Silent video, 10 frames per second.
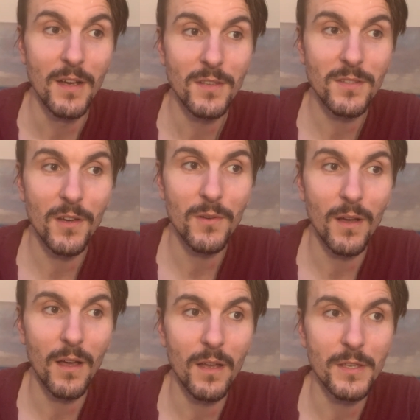So
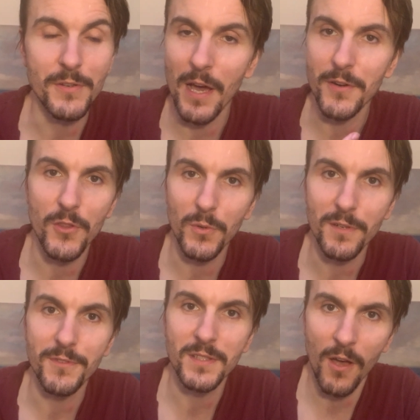you now know the
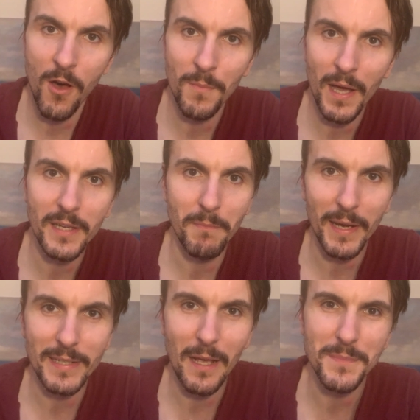word for tarmac,
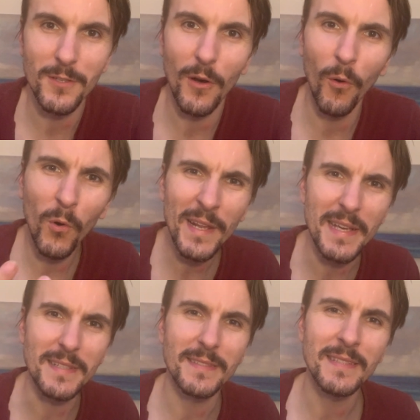macadam. So all
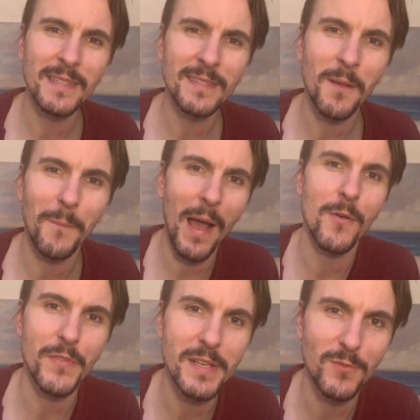it is, this isn't
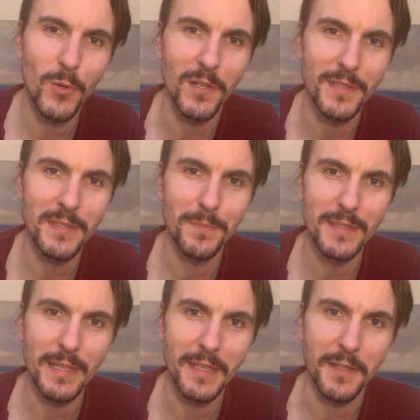about these words in
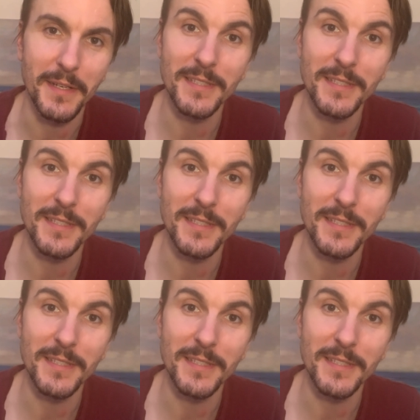particular.